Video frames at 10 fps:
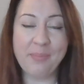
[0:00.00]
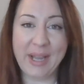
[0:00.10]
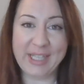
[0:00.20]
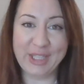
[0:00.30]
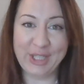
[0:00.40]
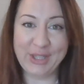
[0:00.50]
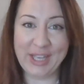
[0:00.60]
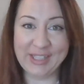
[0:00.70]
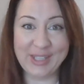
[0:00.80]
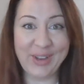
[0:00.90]
back in
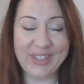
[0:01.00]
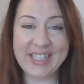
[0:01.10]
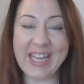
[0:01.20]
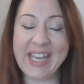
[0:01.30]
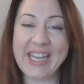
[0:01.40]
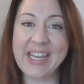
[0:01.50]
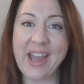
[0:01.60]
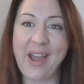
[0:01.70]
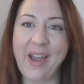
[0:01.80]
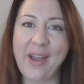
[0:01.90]

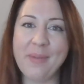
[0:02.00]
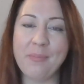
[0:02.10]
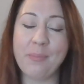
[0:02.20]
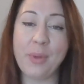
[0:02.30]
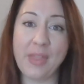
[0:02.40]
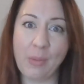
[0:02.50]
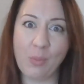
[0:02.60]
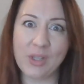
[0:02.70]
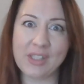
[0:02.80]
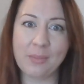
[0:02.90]
2019, but then
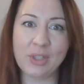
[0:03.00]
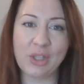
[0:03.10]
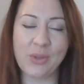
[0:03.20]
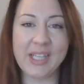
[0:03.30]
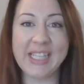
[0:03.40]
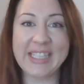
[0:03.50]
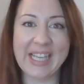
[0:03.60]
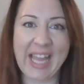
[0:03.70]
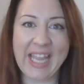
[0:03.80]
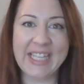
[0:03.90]
were subsequently
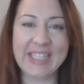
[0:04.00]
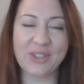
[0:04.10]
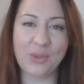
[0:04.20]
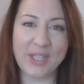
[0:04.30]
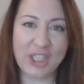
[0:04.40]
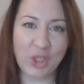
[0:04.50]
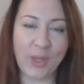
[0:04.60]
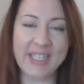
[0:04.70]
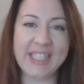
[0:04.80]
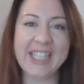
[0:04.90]
delayed till
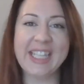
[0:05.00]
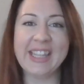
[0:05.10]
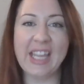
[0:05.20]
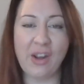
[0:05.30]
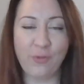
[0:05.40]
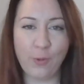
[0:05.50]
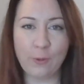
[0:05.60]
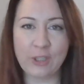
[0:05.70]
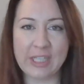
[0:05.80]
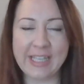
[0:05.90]
2020, and then
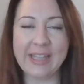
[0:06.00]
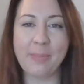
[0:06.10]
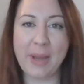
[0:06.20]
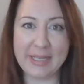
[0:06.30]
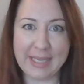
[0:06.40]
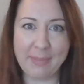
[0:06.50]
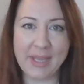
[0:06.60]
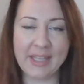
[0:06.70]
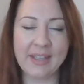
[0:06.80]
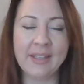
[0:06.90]
unfortunately the
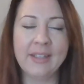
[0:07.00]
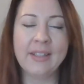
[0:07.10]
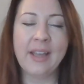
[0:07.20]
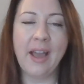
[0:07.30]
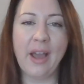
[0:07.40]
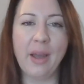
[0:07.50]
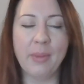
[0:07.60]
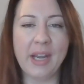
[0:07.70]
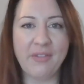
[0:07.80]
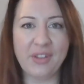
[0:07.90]
pandemic
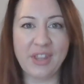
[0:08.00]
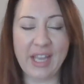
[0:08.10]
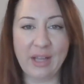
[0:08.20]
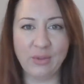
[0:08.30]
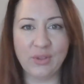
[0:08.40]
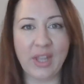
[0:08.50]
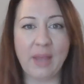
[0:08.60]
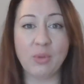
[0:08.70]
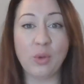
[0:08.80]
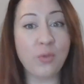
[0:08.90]
and everything else
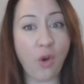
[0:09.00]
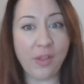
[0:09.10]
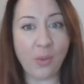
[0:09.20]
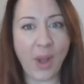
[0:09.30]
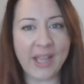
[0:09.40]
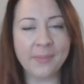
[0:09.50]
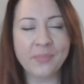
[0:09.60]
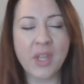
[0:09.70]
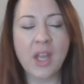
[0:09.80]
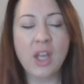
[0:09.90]
sort of got in the way.
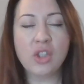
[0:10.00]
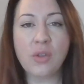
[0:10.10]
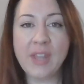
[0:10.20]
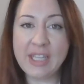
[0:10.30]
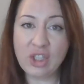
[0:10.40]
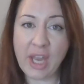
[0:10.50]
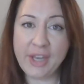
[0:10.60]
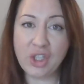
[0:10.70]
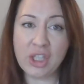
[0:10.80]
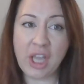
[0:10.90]
So these
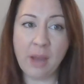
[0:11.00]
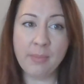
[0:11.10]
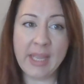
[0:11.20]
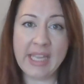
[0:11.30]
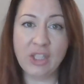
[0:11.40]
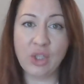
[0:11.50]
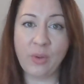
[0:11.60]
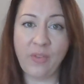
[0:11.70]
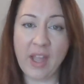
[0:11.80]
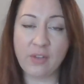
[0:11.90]
changes come into
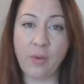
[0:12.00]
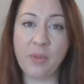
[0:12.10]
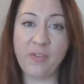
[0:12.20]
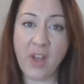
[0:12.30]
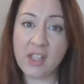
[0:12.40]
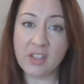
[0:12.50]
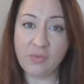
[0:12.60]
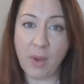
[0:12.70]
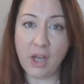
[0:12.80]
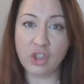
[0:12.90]
effect from the 1st of
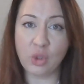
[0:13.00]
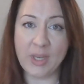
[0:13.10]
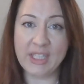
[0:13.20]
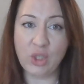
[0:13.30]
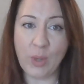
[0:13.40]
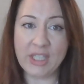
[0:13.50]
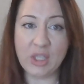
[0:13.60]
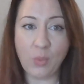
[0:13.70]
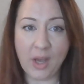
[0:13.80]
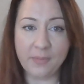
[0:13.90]
March
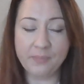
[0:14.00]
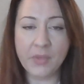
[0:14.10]
2021.